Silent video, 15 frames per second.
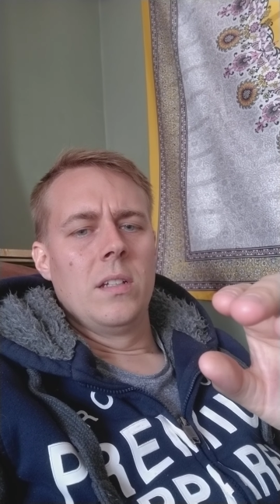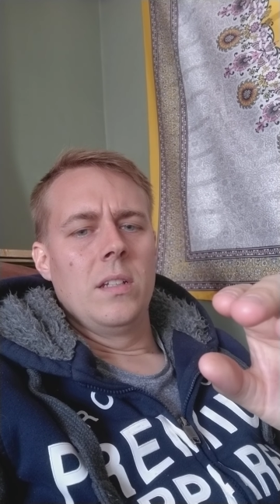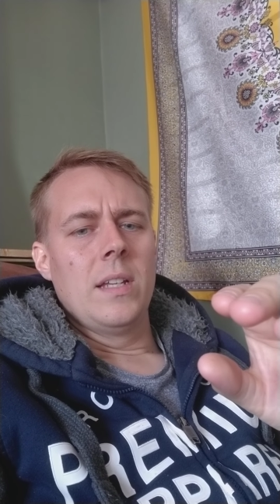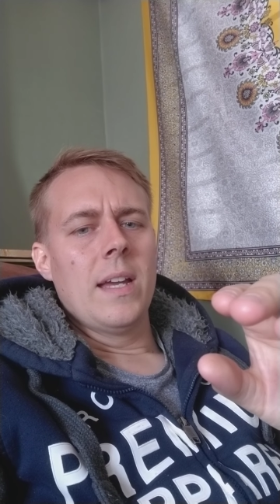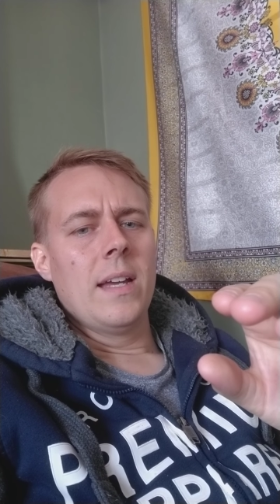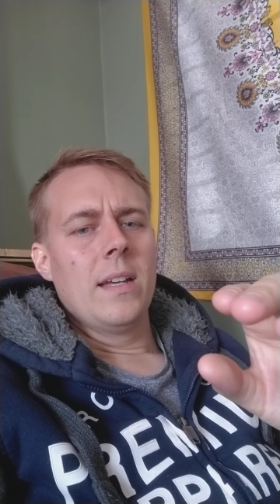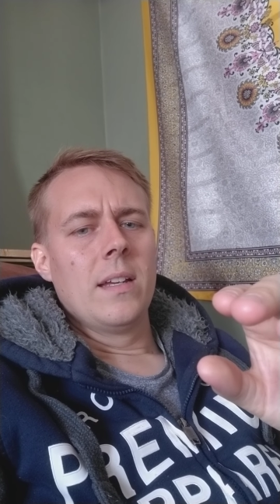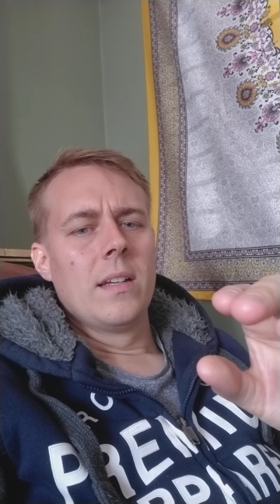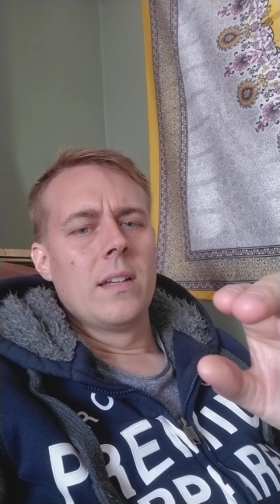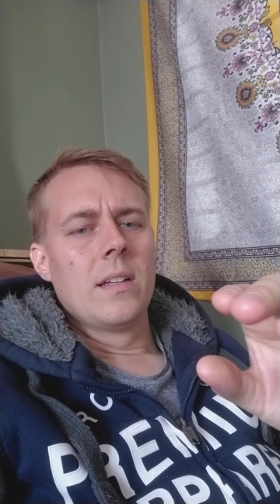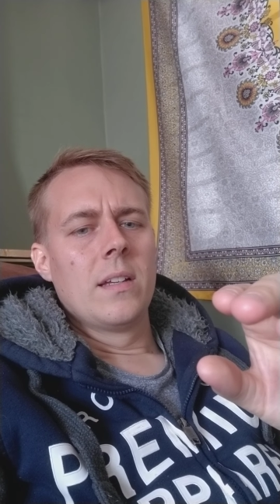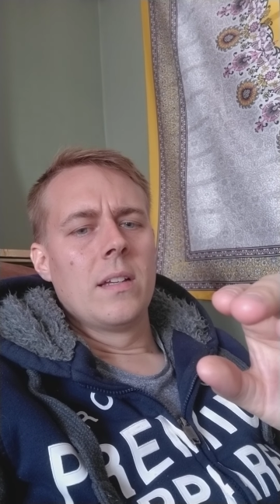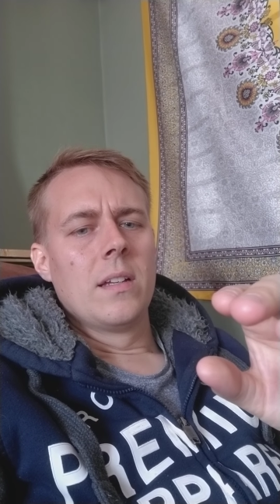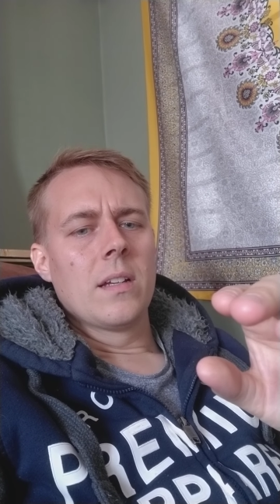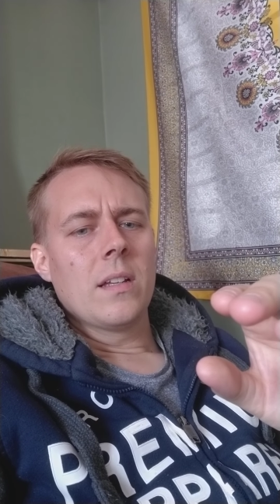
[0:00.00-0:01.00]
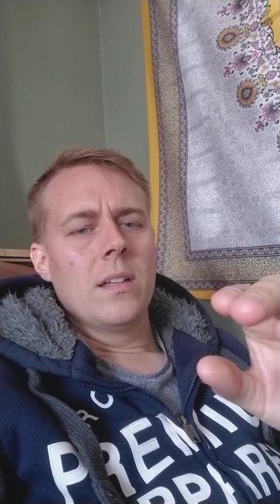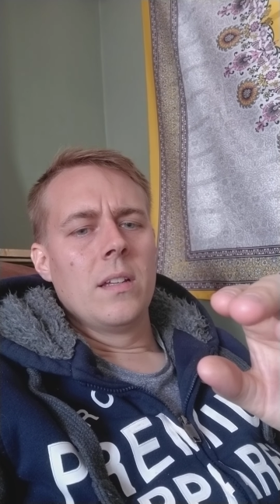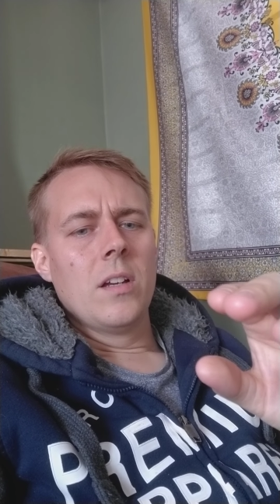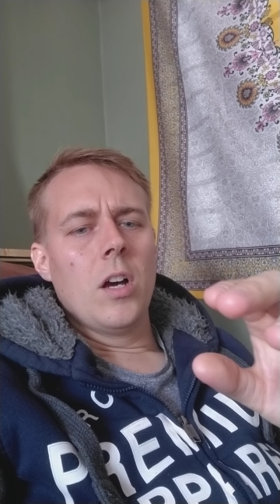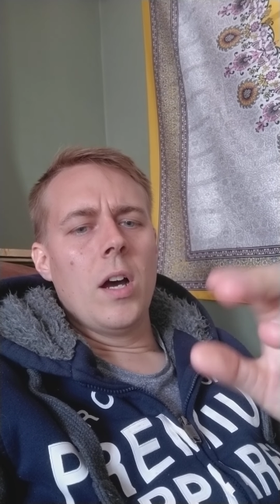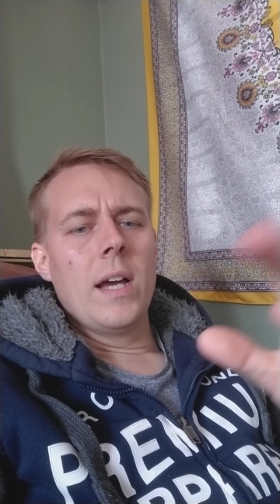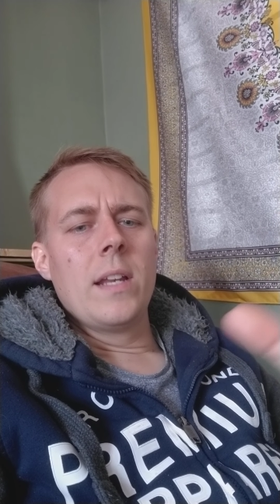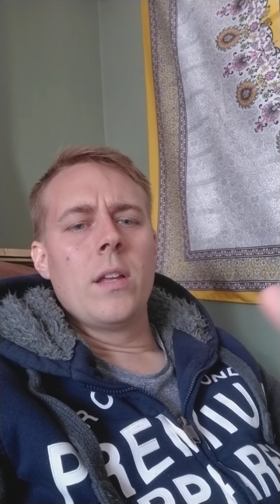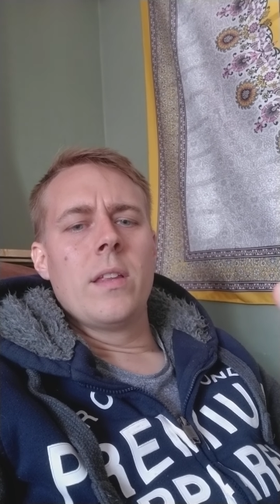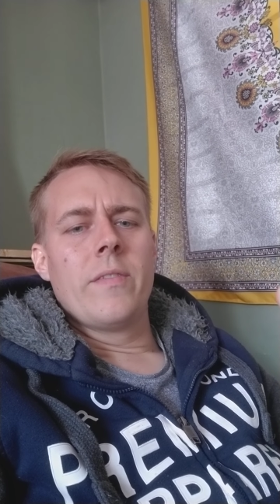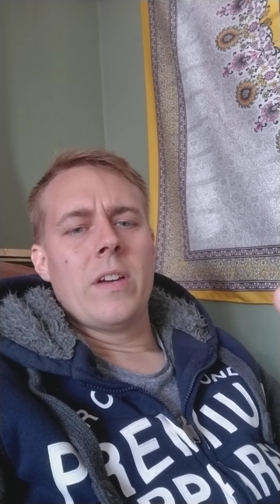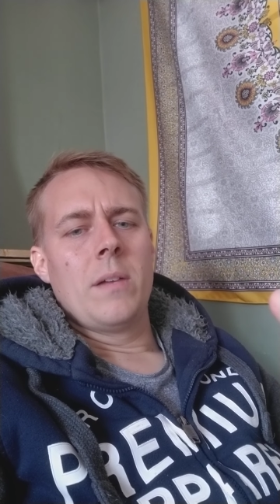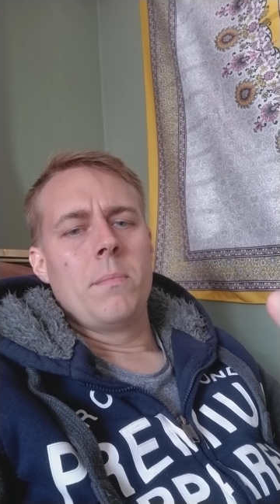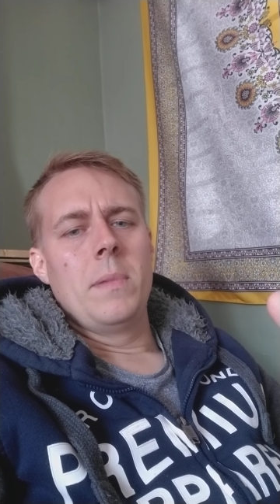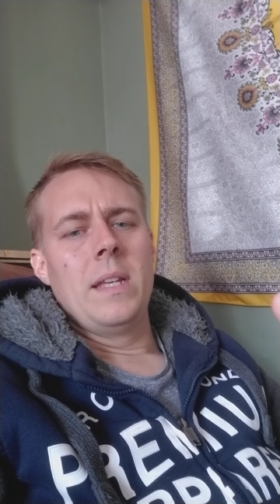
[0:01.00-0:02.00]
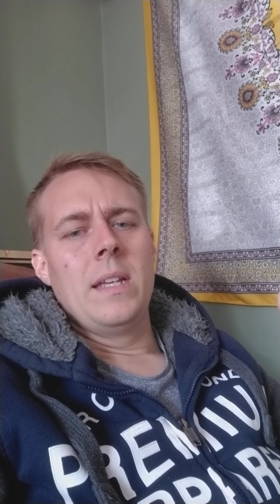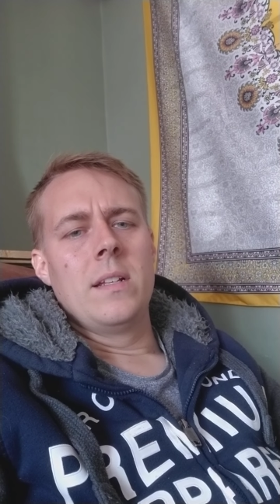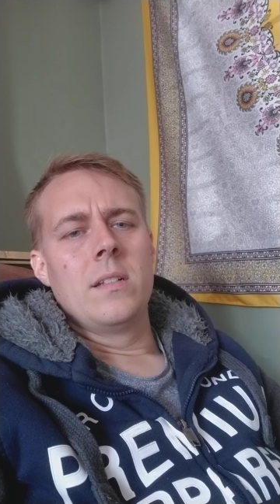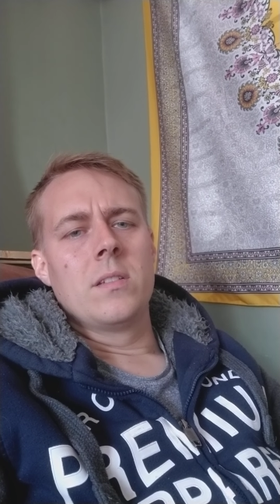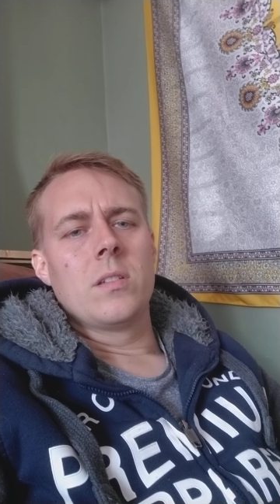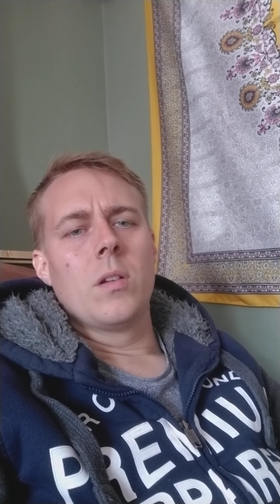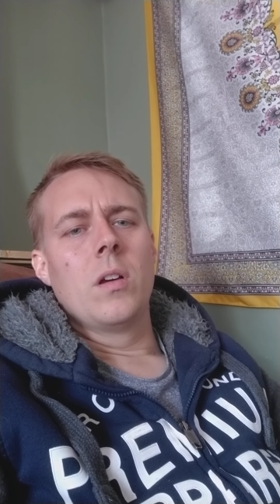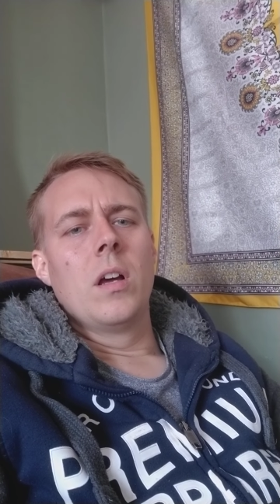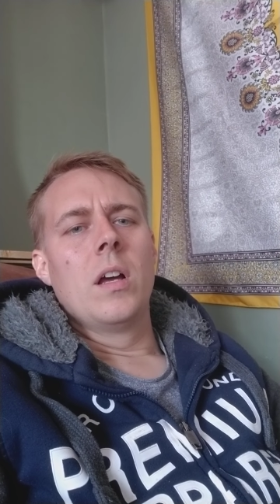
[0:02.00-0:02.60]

Yeah? I know they've had meetings